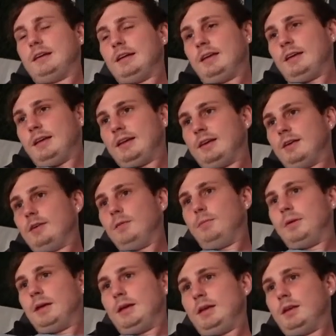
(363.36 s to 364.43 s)
it could
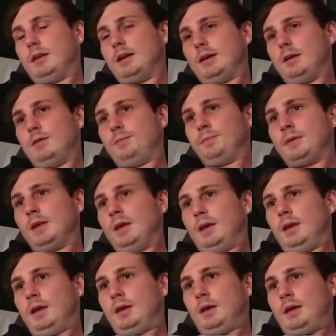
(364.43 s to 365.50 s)
be, you know.
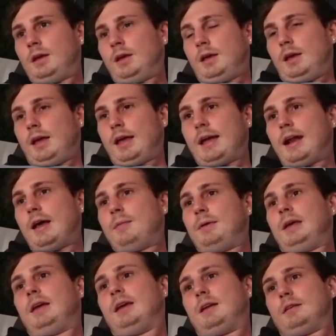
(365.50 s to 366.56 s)
And I
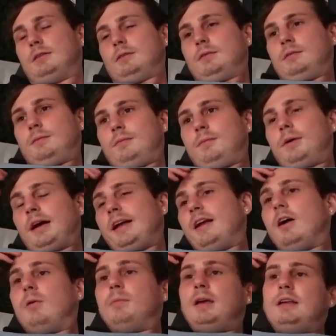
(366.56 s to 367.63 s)
mean, by
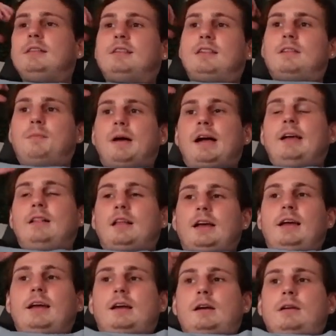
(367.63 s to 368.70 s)
no means is my
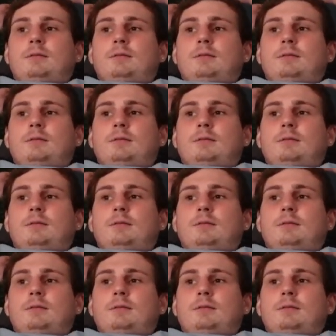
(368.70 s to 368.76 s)
like